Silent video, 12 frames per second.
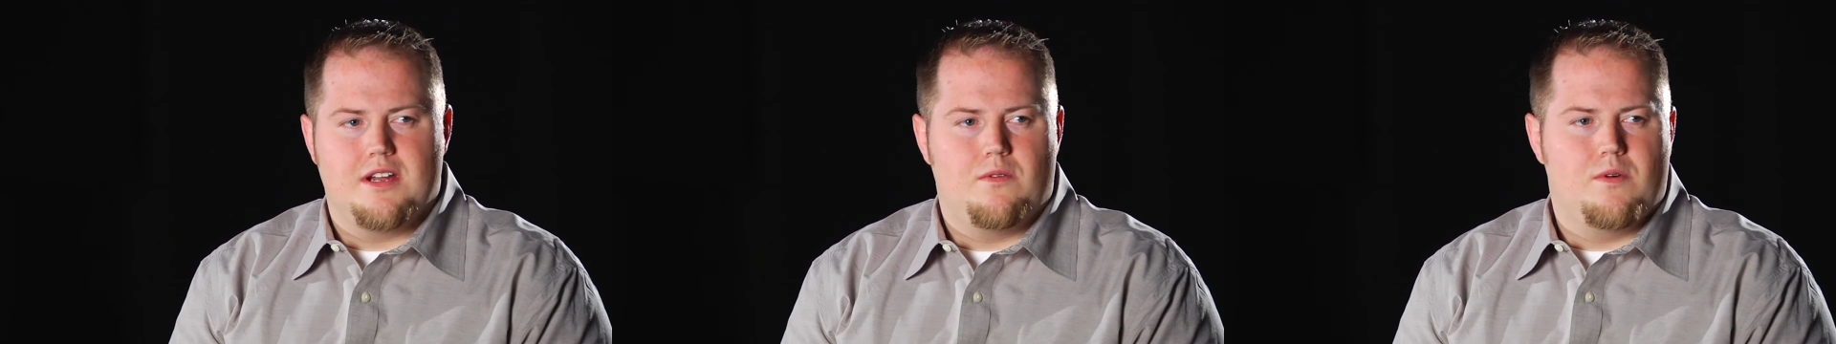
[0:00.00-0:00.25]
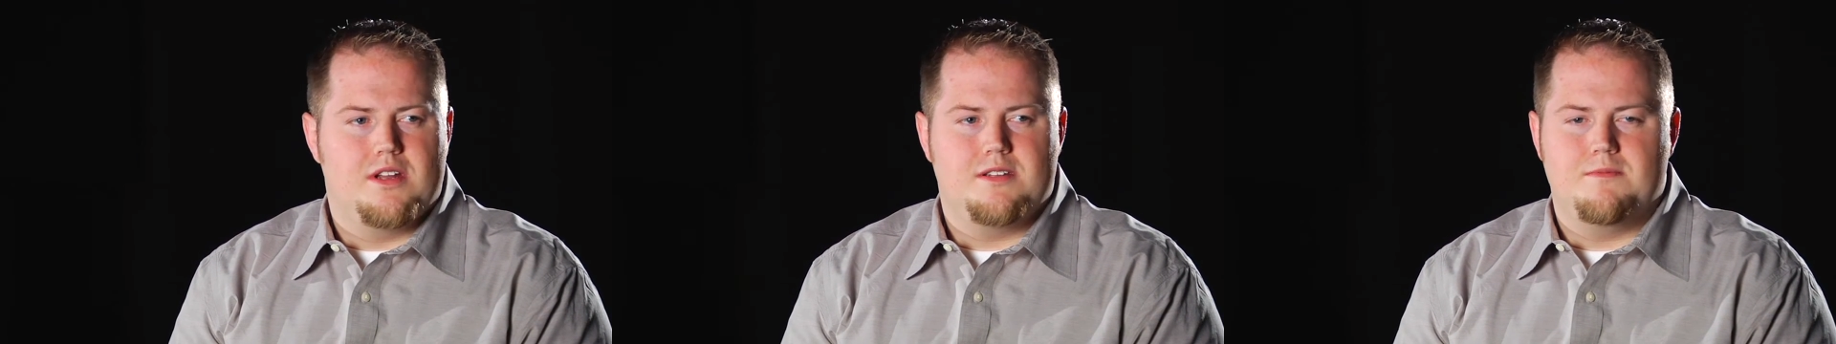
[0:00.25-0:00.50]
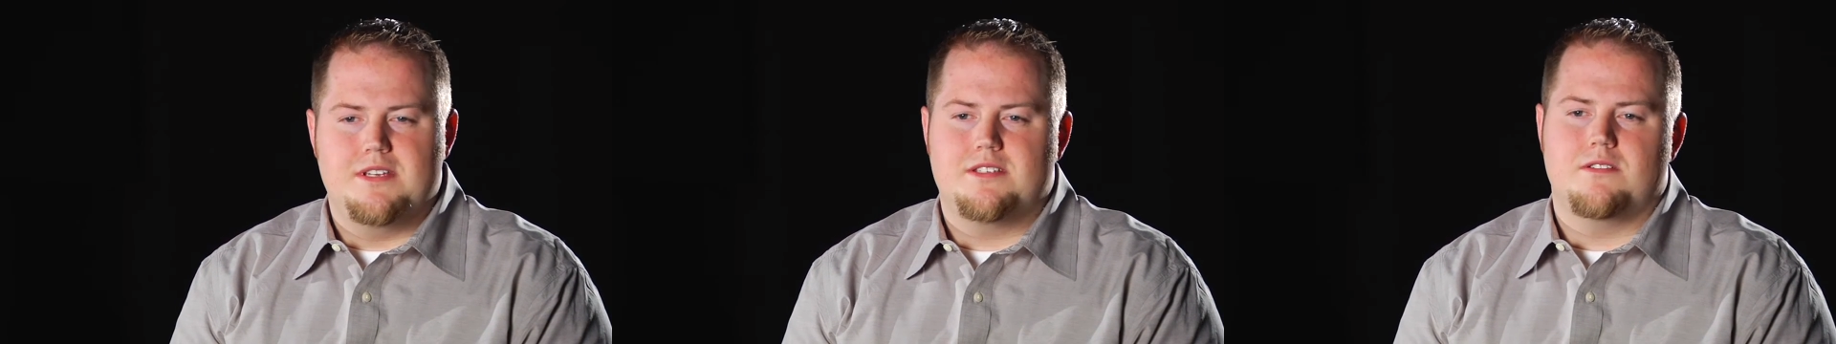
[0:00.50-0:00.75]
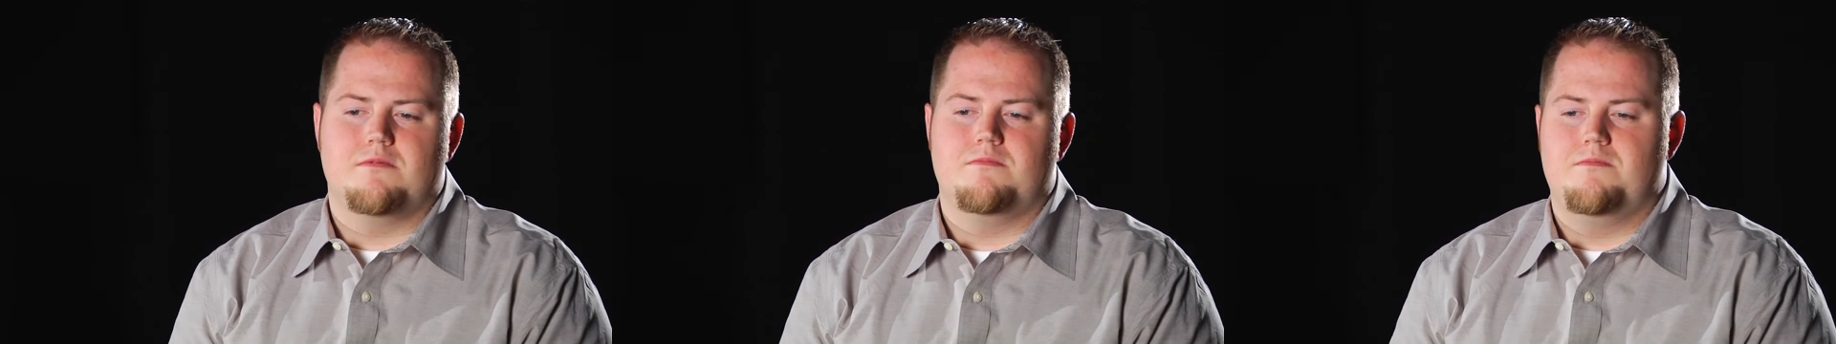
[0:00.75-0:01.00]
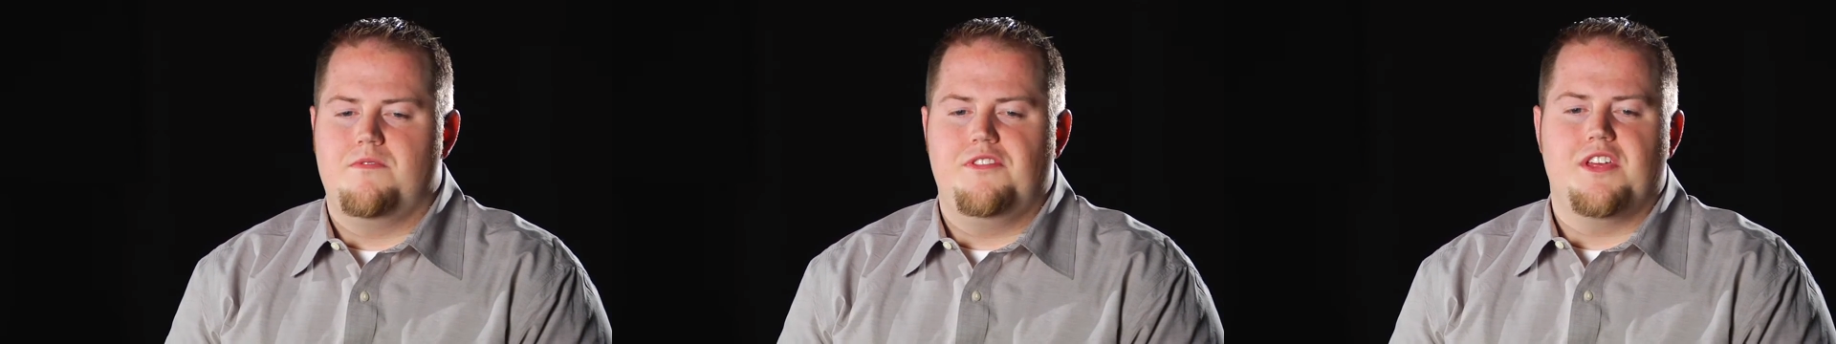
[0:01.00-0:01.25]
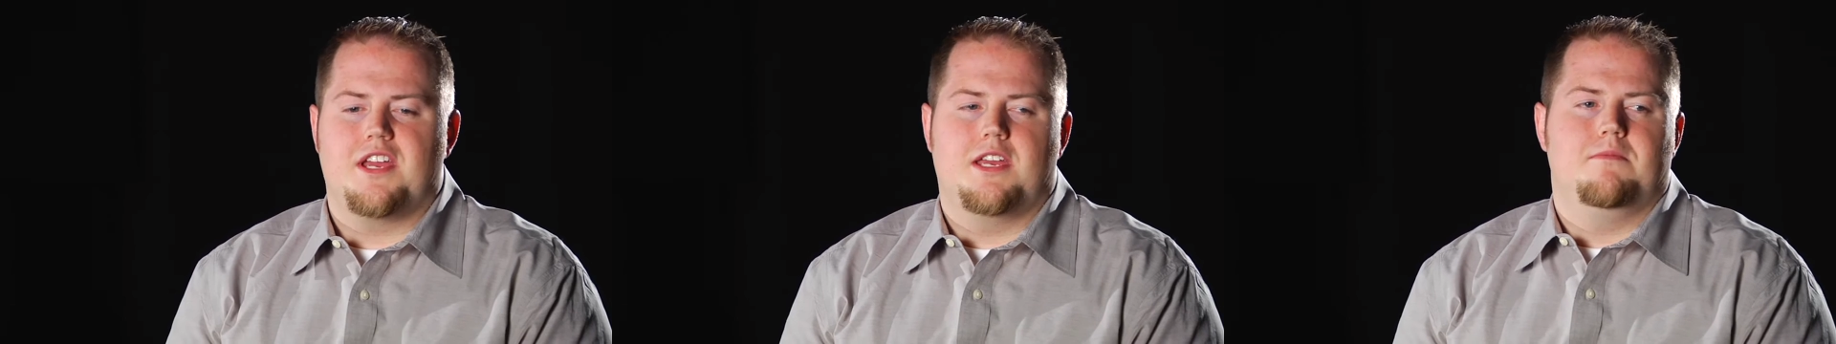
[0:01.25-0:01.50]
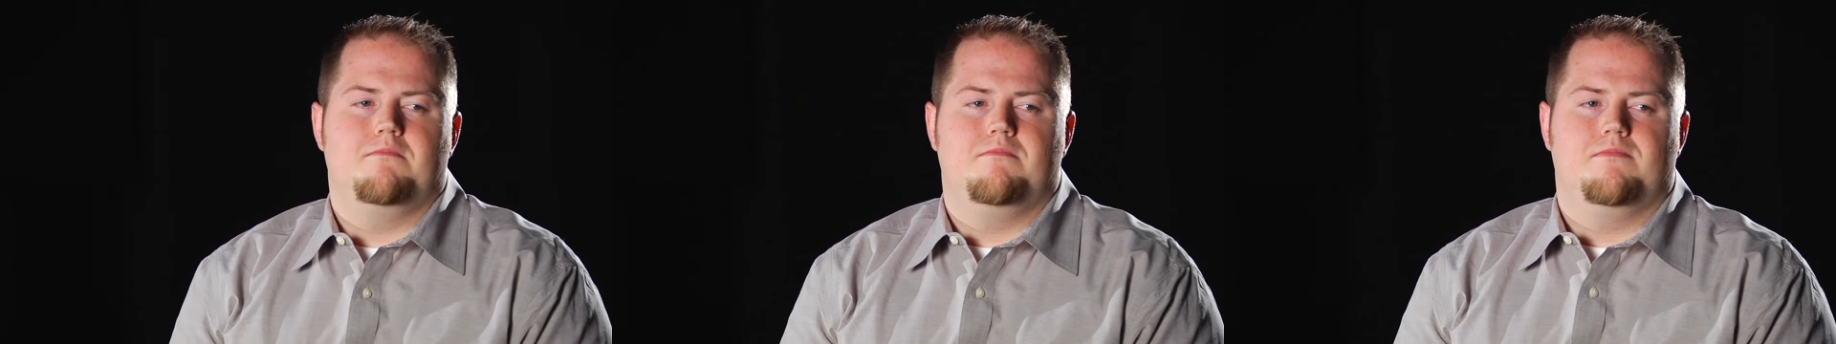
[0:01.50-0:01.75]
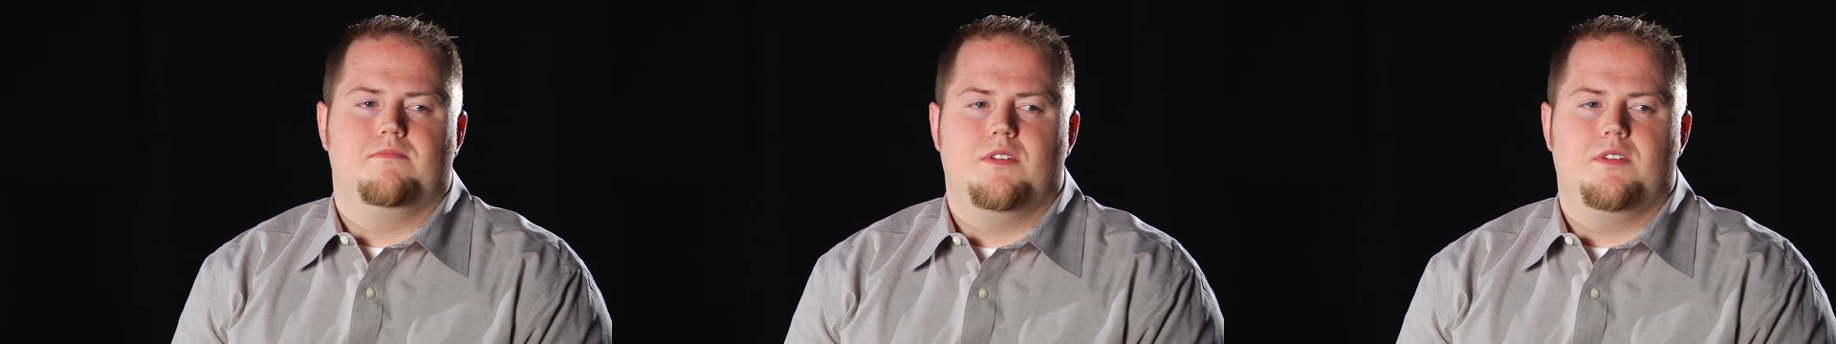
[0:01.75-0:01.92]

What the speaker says: I don't want it to be so thick and